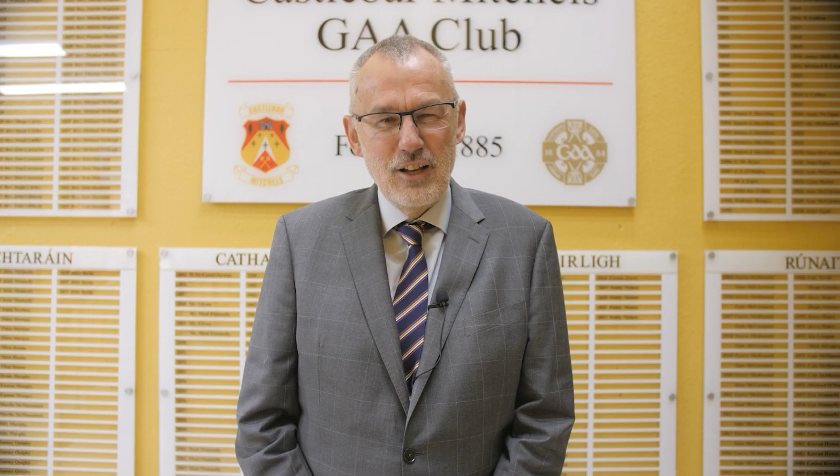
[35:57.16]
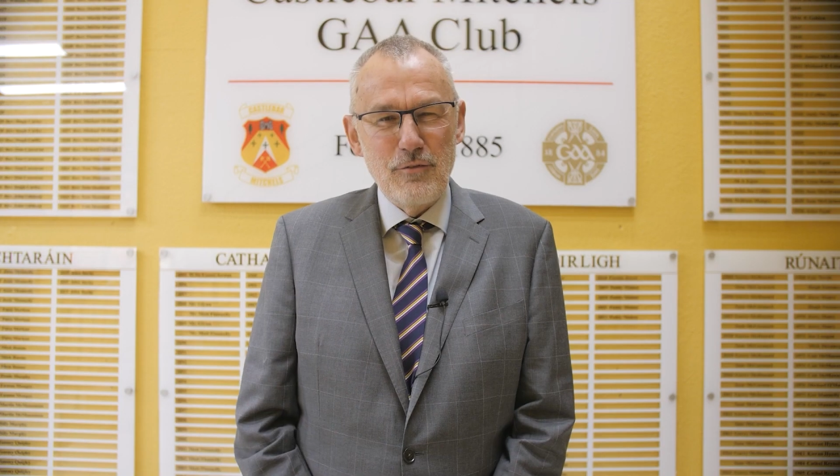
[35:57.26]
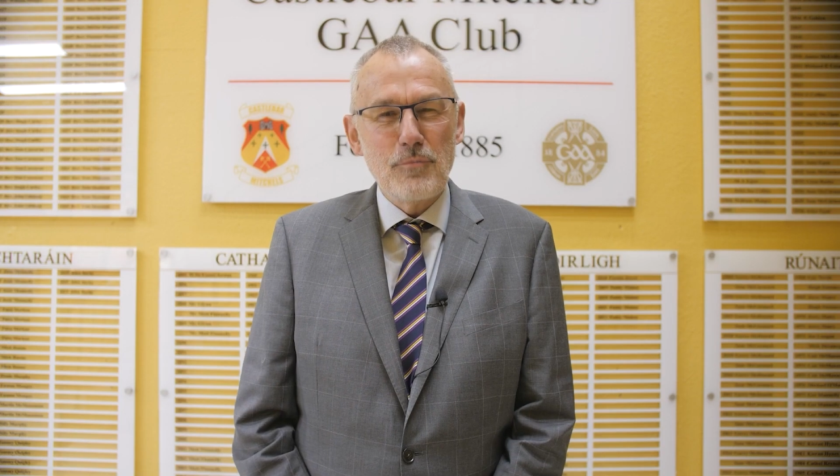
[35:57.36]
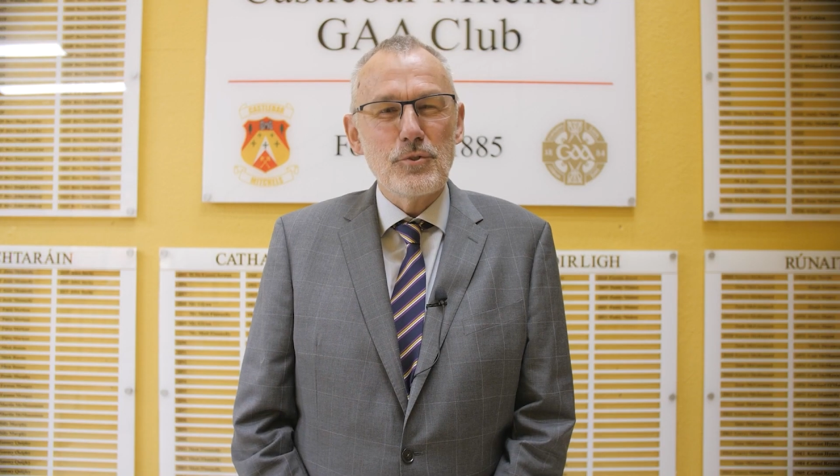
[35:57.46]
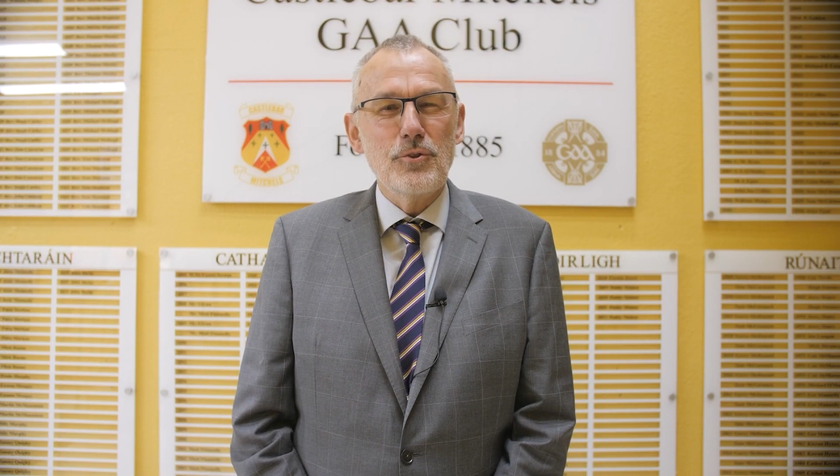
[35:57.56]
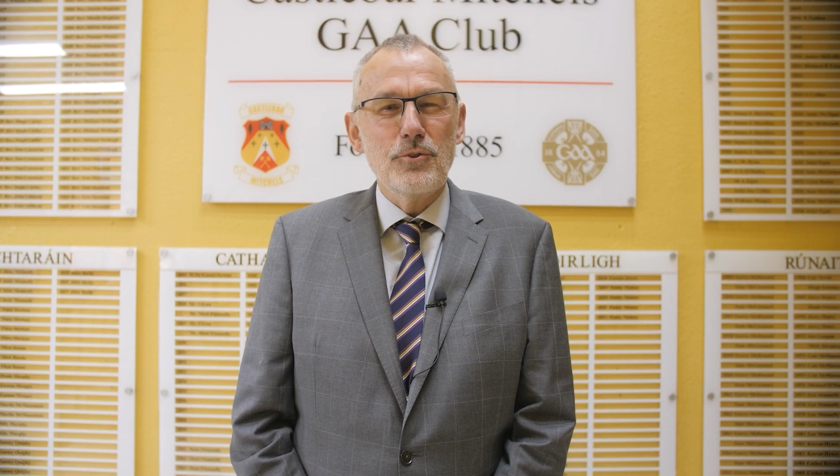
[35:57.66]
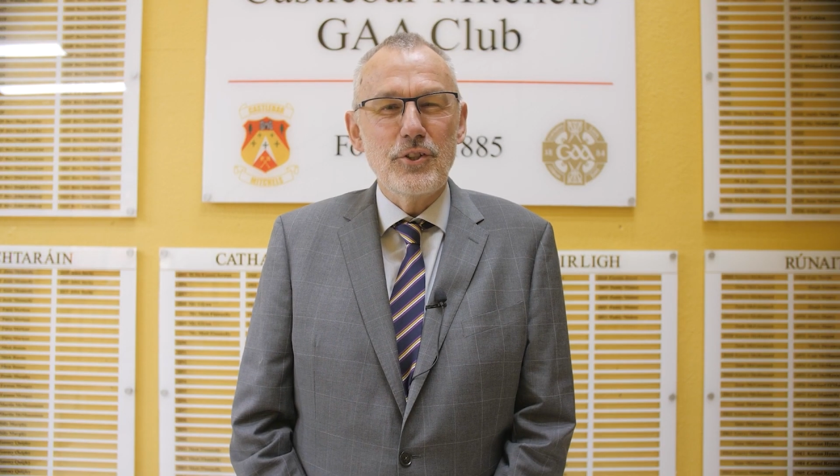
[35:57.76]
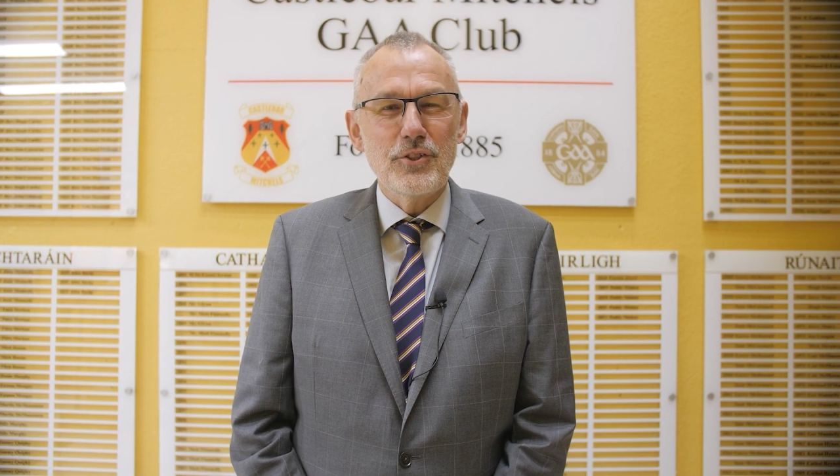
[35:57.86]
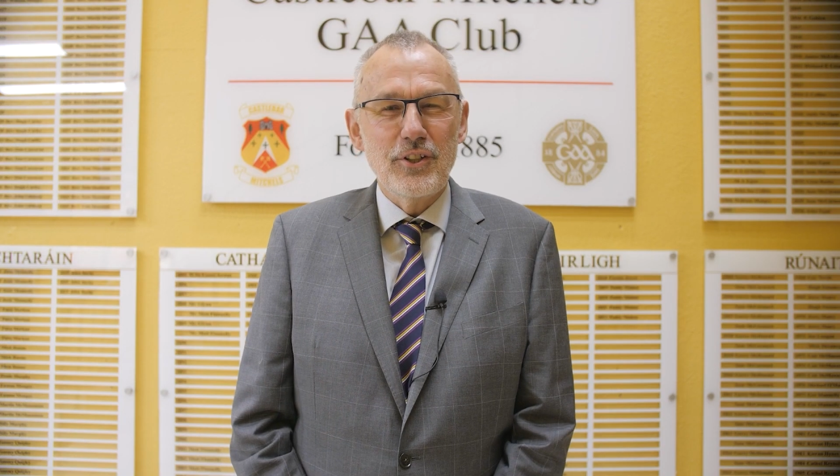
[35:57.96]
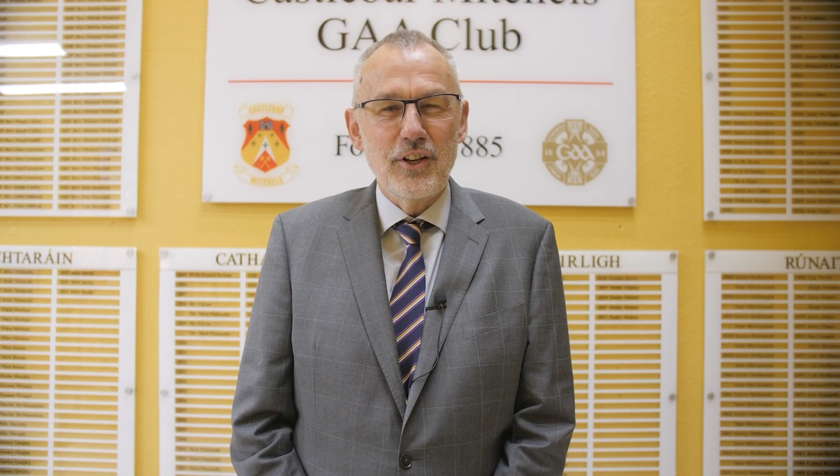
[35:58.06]
I'm absolutely
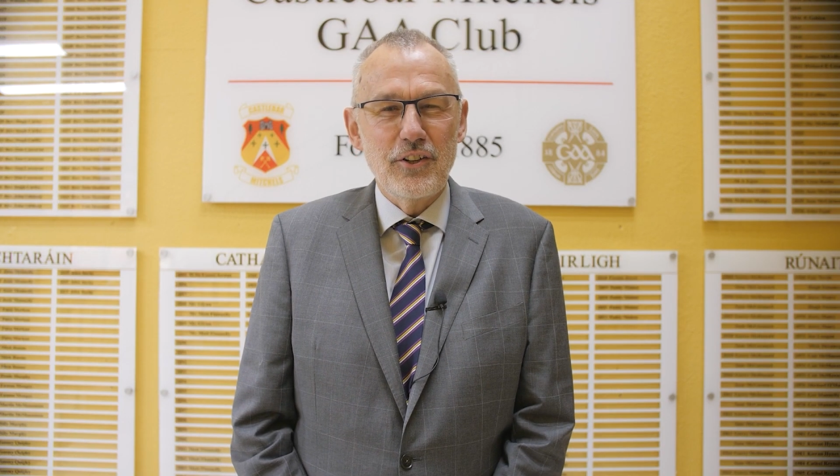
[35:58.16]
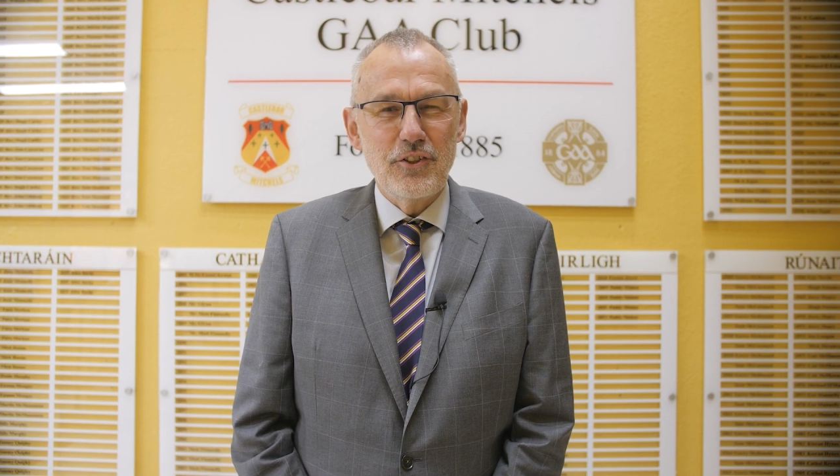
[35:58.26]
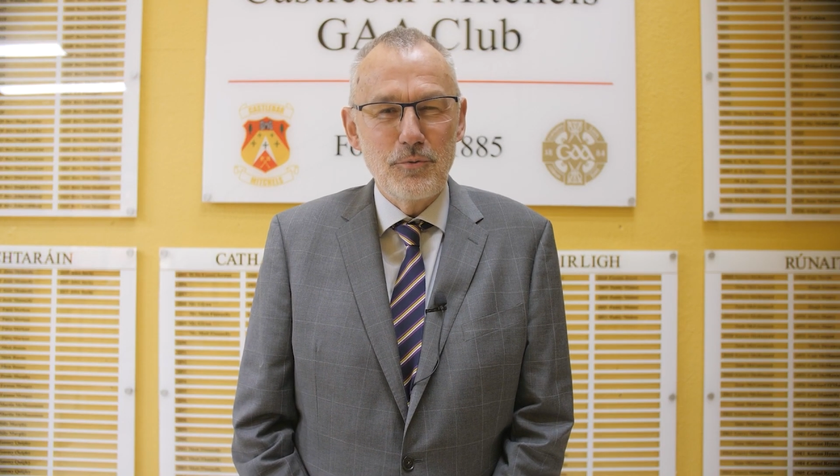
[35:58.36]
delighted